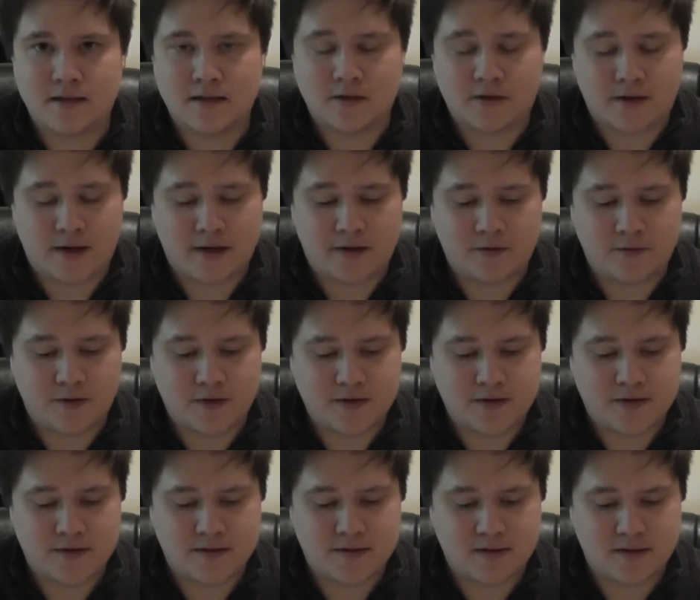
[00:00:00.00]
or Allen
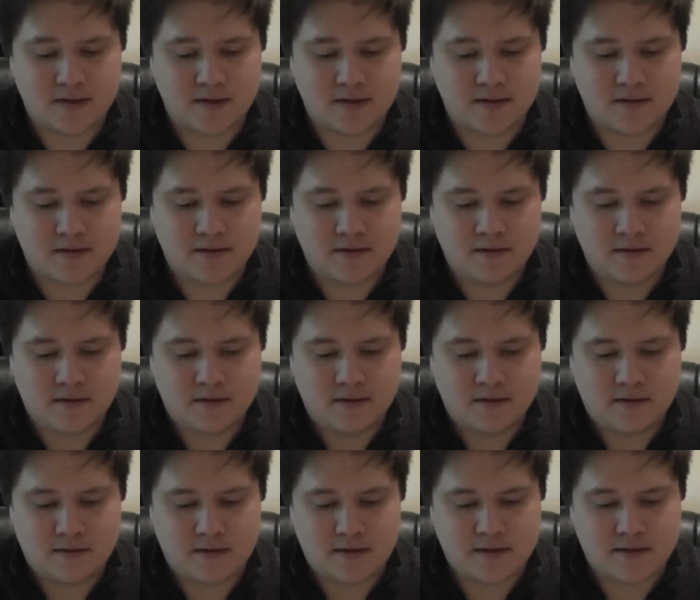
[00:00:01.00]
wrenches to get
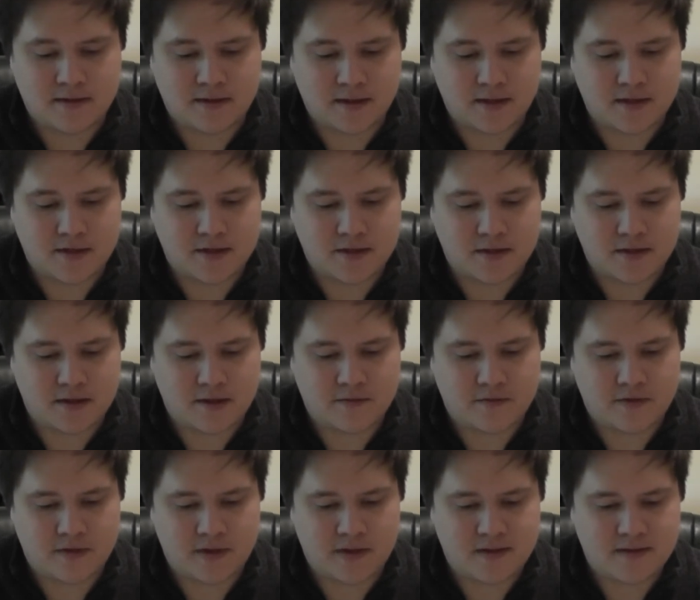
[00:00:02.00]
the installation done
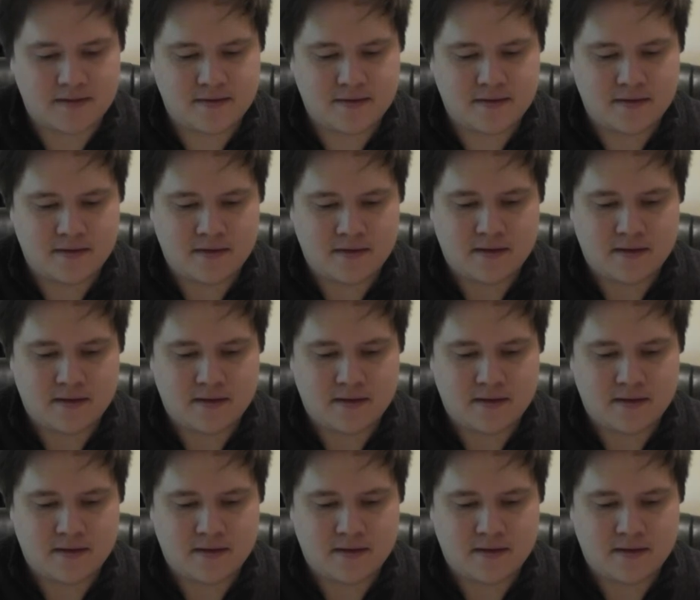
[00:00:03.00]
for these.